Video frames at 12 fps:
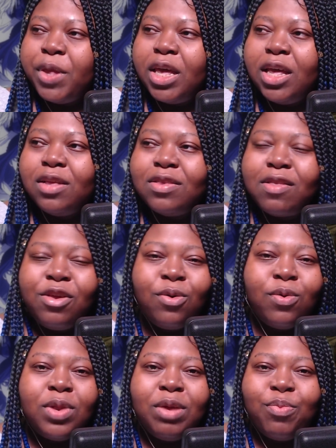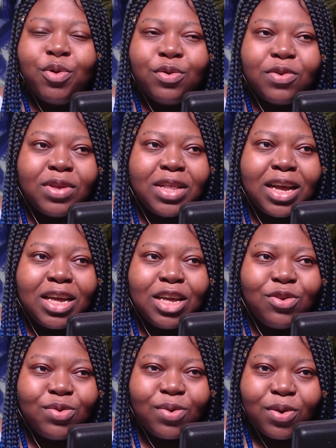He's the only person that
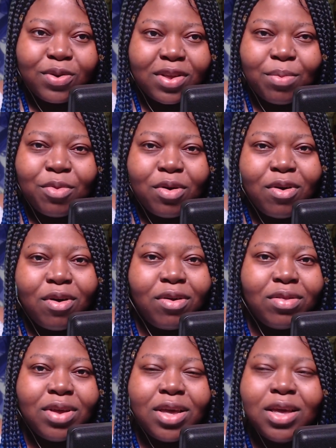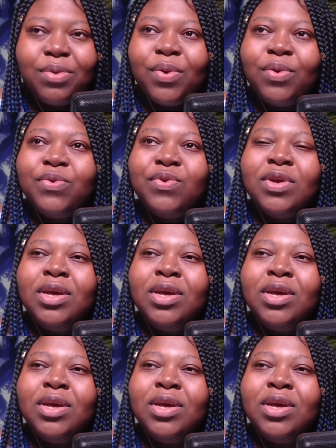he trusts among all the heroes.